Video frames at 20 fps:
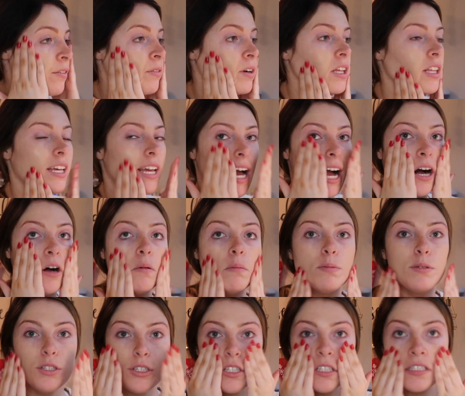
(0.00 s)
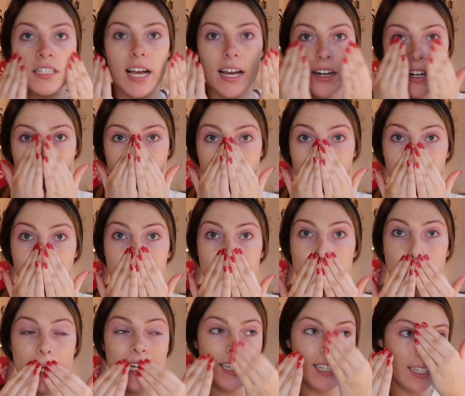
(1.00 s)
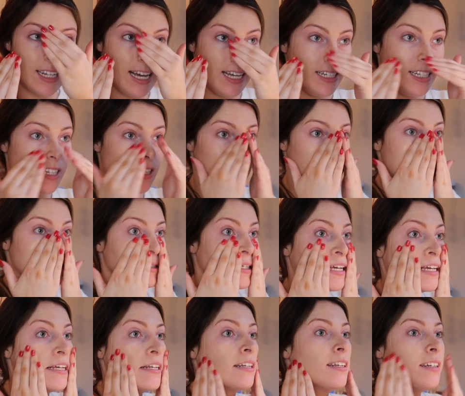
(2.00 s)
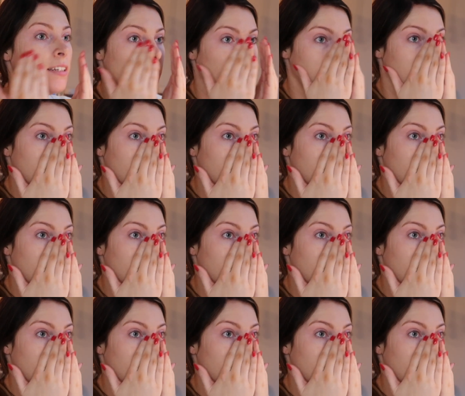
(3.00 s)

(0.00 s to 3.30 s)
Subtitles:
really helps just kind of like blend it onto the skin.